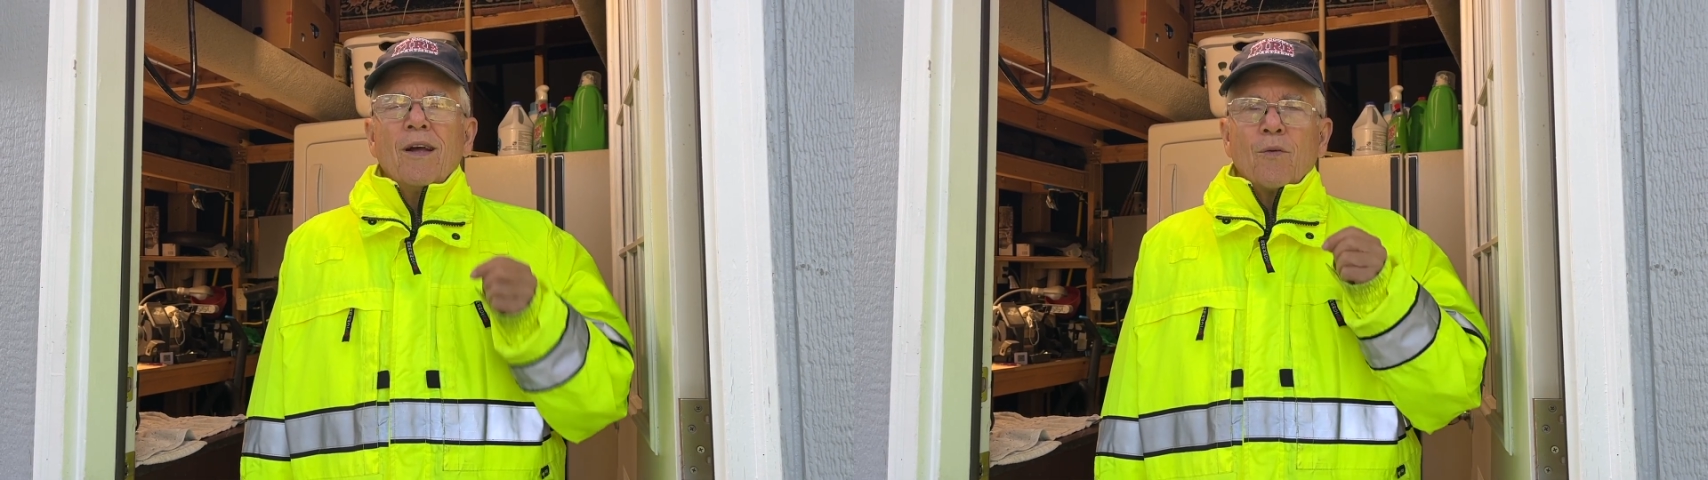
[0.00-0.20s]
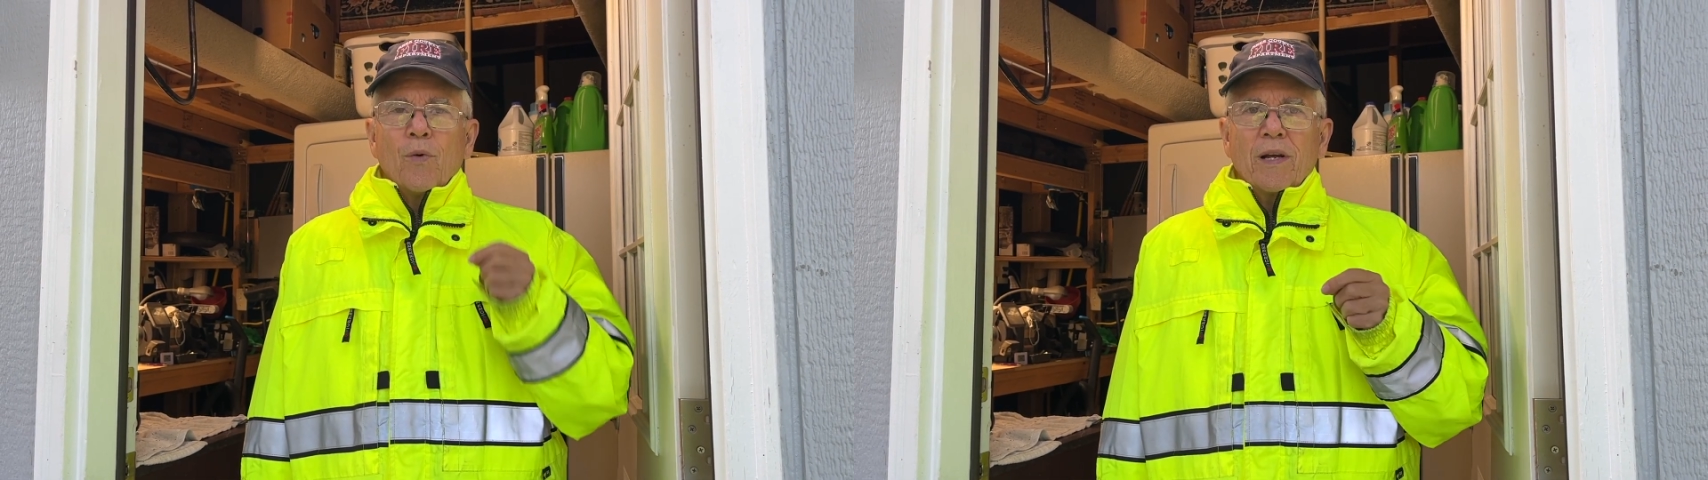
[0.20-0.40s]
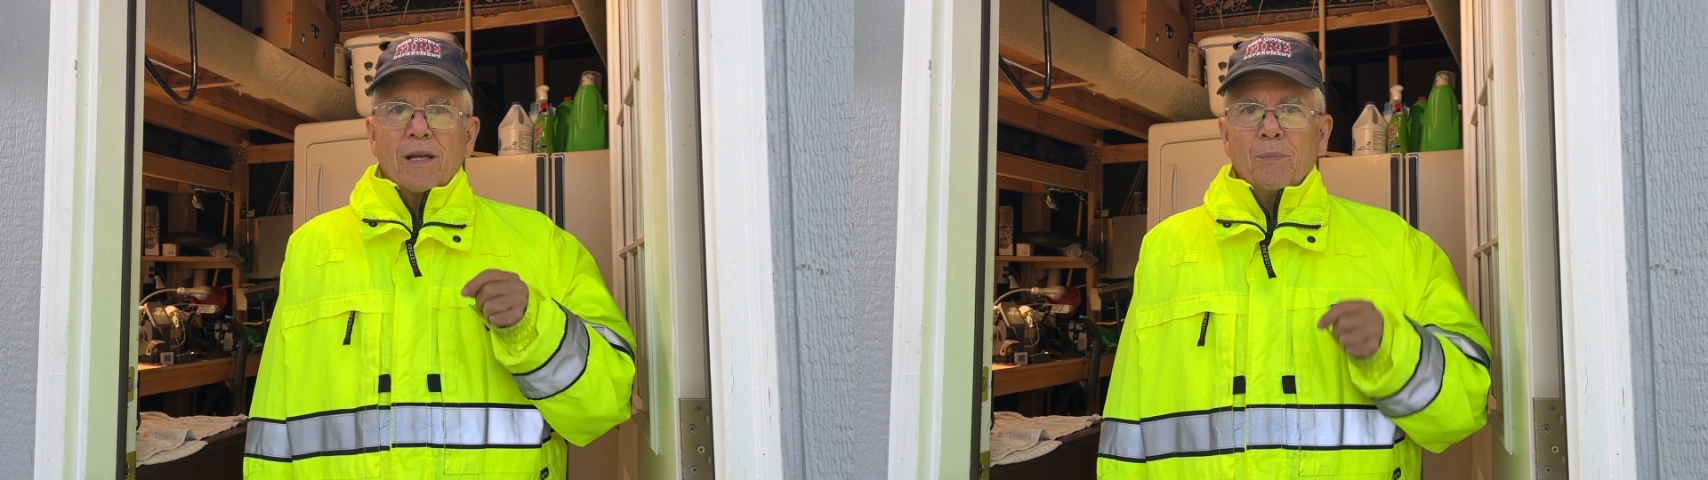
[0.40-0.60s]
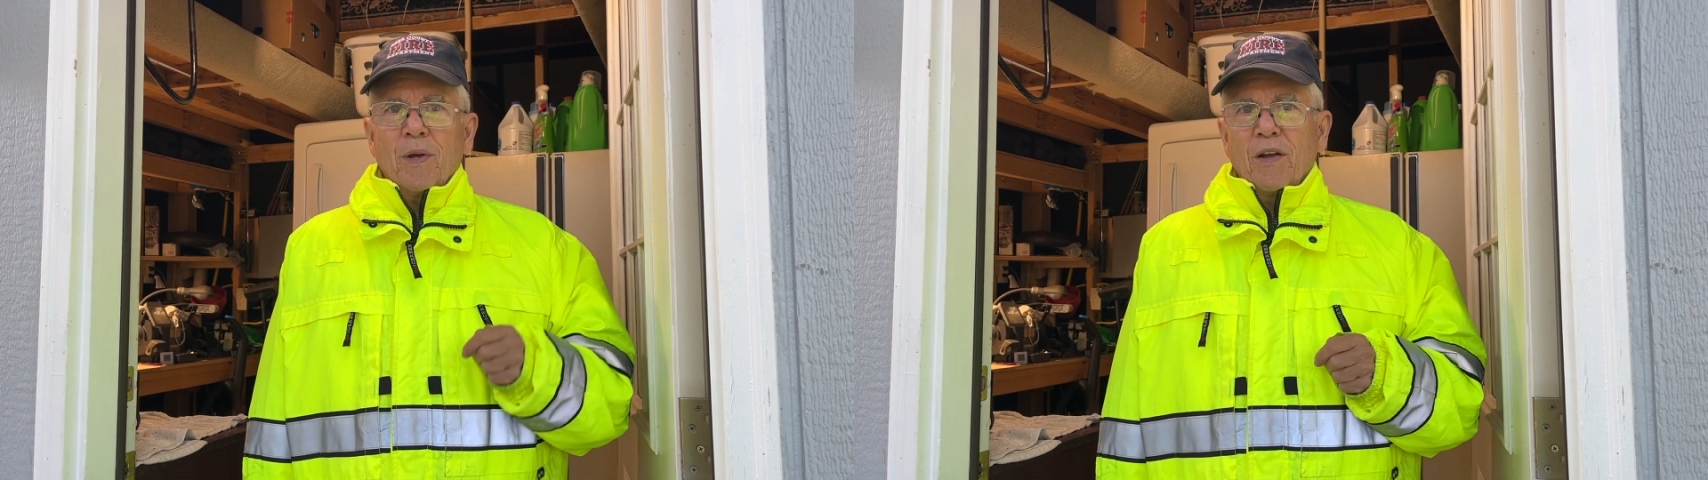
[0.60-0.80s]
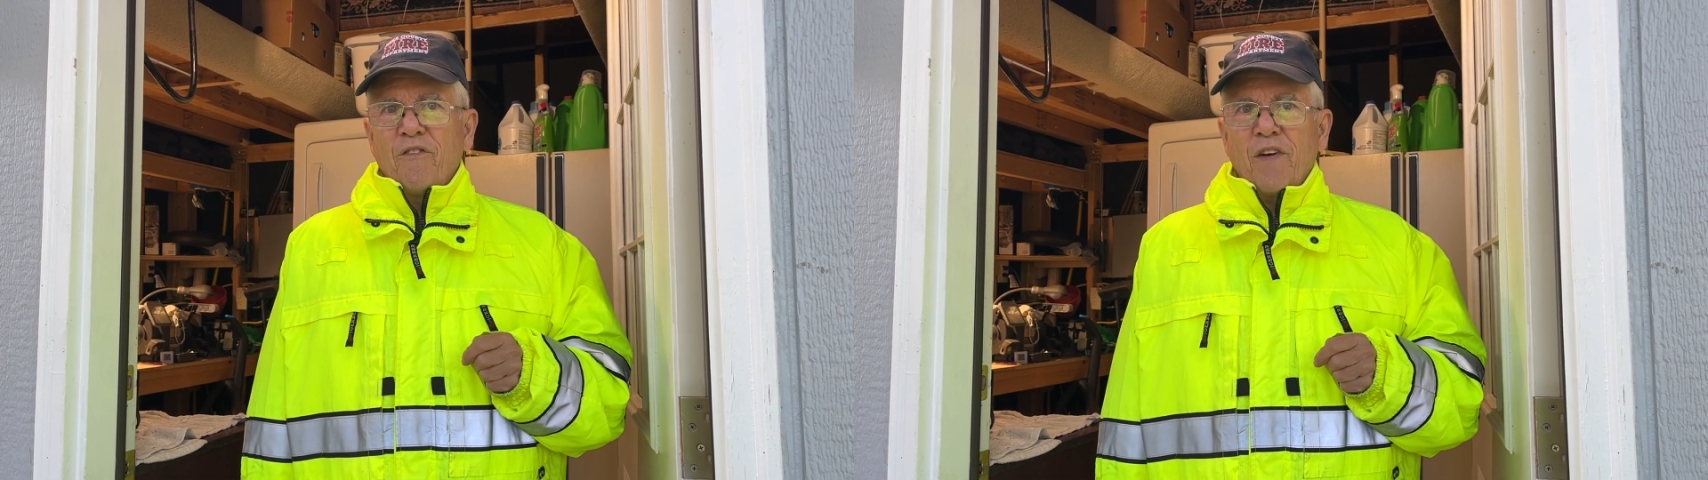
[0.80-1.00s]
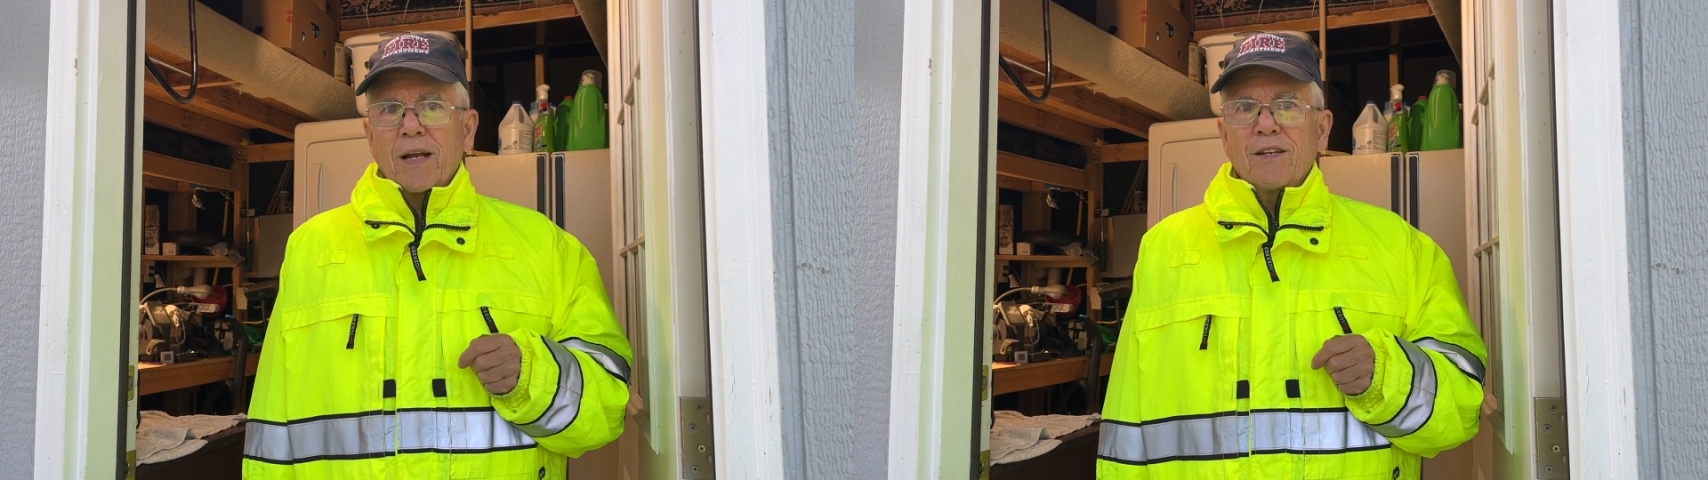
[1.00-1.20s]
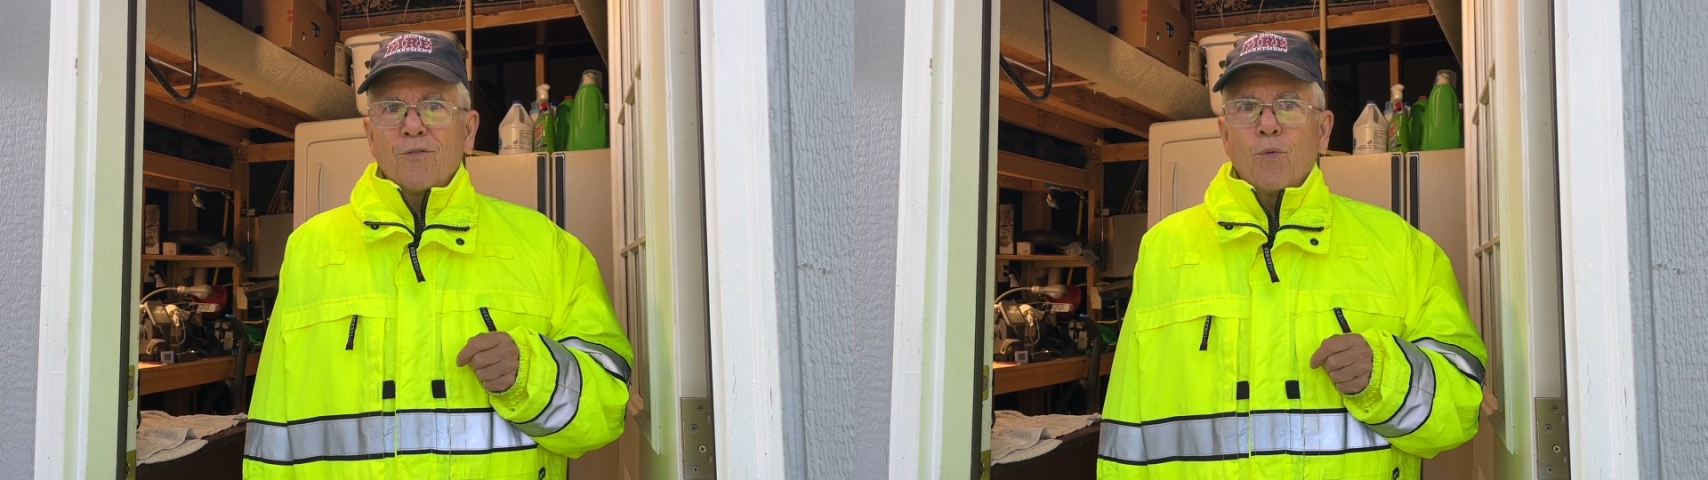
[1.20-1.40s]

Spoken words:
we can be effective